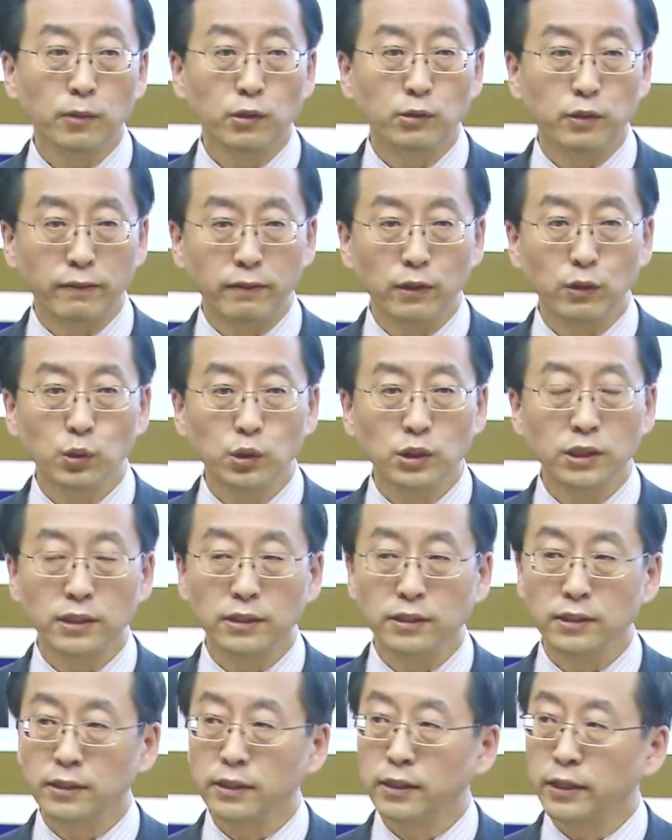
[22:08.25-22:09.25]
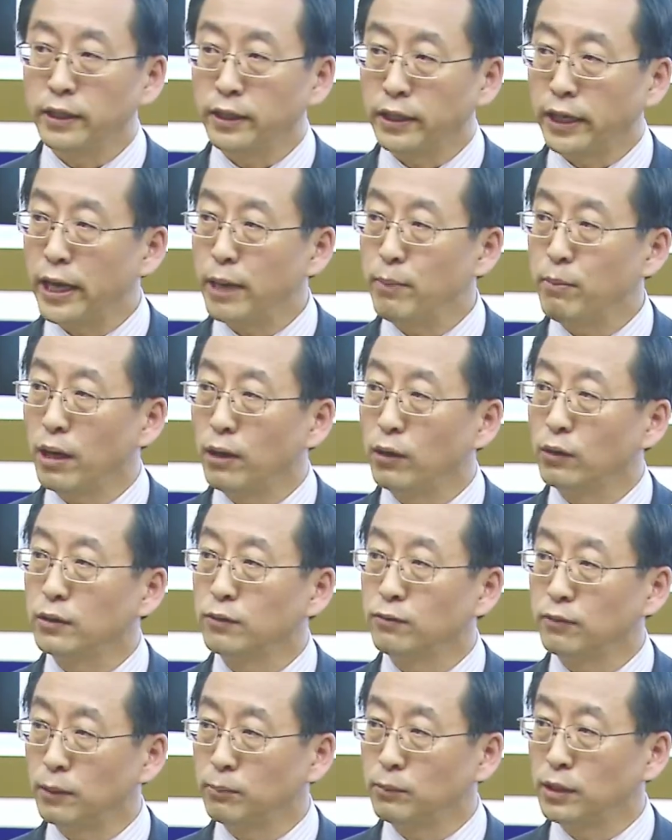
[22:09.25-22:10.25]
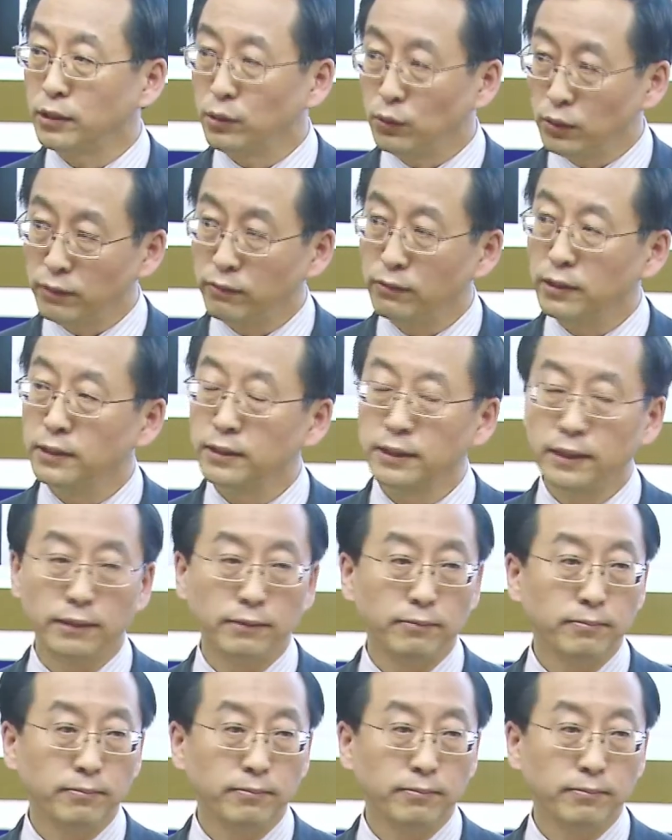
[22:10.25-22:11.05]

revolutions came out from the university.